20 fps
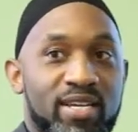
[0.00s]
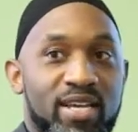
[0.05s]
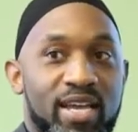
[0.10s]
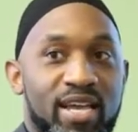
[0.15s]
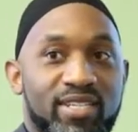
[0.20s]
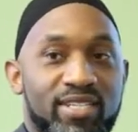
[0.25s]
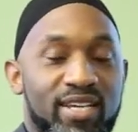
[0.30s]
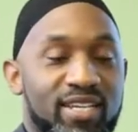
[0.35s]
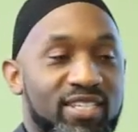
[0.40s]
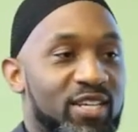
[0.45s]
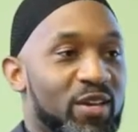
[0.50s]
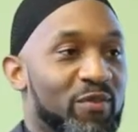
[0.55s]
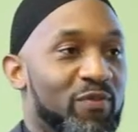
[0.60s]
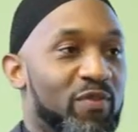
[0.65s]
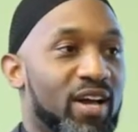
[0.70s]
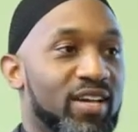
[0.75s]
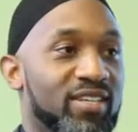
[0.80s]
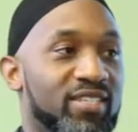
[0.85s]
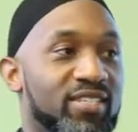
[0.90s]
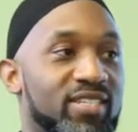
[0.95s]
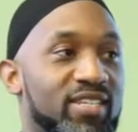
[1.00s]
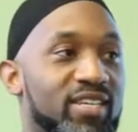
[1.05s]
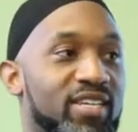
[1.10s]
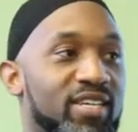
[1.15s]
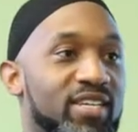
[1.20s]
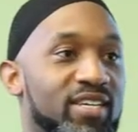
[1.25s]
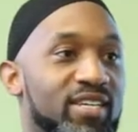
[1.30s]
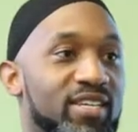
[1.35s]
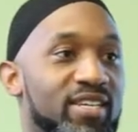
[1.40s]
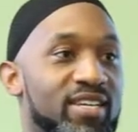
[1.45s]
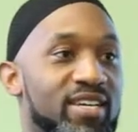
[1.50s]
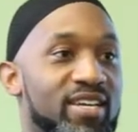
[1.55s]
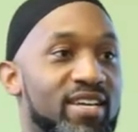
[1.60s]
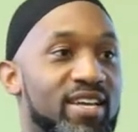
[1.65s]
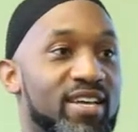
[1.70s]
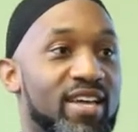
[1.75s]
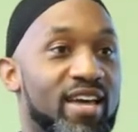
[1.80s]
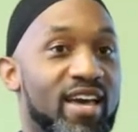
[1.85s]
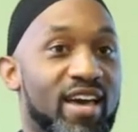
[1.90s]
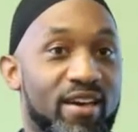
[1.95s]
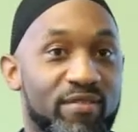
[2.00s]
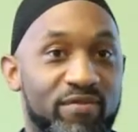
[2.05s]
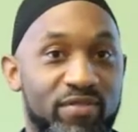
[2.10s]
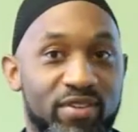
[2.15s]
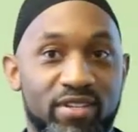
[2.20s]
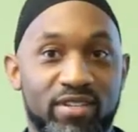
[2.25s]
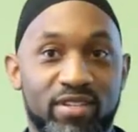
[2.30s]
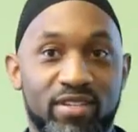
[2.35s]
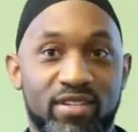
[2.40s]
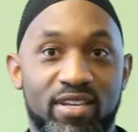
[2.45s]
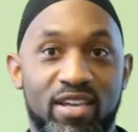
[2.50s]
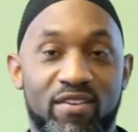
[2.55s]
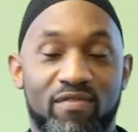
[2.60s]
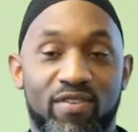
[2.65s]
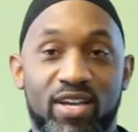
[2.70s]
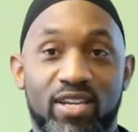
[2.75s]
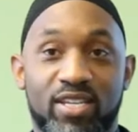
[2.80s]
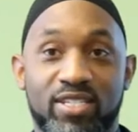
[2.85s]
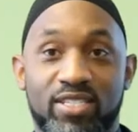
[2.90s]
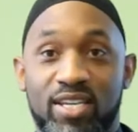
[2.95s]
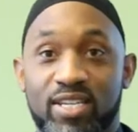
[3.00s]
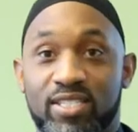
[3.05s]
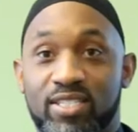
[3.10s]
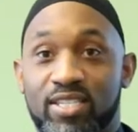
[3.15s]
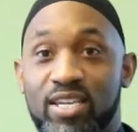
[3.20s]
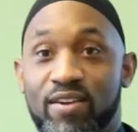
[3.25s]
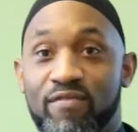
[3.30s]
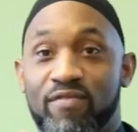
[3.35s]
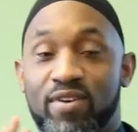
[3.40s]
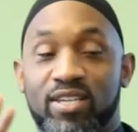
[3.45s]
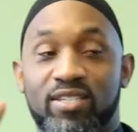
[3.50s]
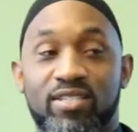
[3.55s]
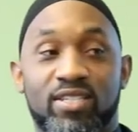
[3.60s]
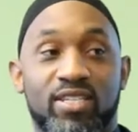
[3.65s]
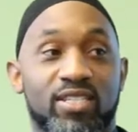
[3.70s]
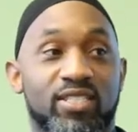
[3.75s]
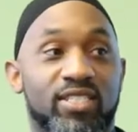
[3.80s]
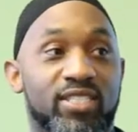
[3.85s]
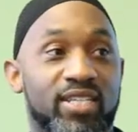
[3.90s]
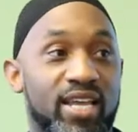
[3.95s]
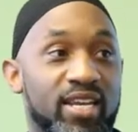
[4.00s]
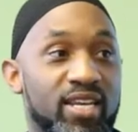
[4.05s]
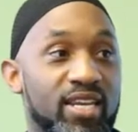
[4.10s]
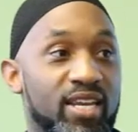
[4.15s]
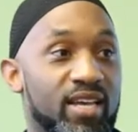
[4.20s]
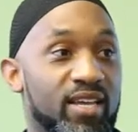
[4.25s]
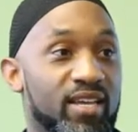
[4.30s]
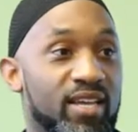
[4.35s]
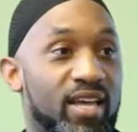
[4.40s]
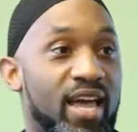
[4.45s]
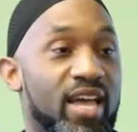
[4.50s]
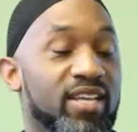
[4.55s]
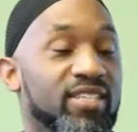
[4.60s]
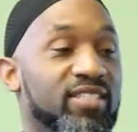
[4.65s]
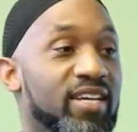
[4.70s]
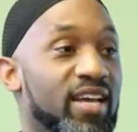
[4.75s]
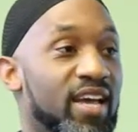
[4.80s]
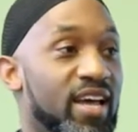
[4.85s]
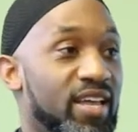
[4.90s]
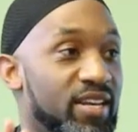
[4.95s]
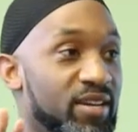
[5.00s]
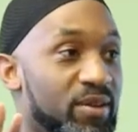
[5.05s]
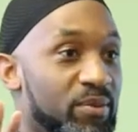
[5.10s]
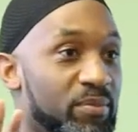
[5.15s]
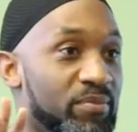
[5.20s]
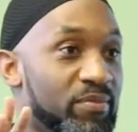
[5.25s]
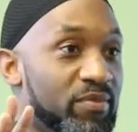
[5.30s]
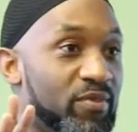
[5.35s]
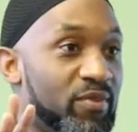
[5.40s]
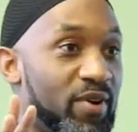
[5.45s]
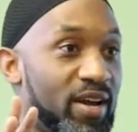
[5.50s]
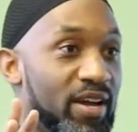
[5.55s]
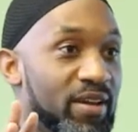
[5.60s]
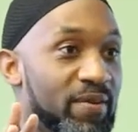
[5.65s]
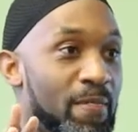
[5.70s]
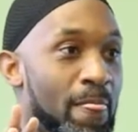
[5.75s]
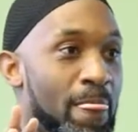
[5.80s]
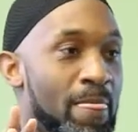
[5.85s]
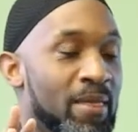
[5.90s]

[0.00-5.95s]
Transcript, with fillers: it's as if I see heaven, if I, it's as if I see Jannah and Jahannam, right?